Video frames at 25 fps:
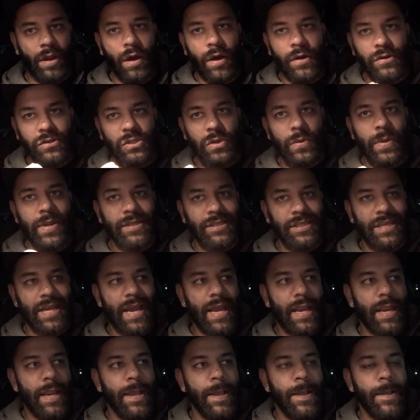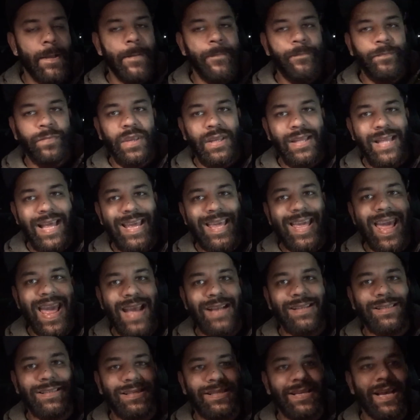Also, he said they
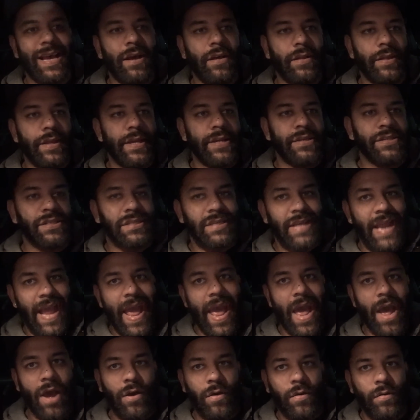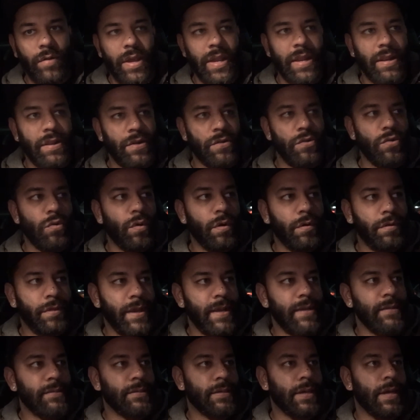can't sell this now in the
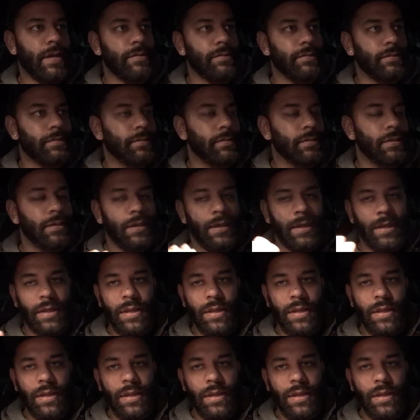Northeast because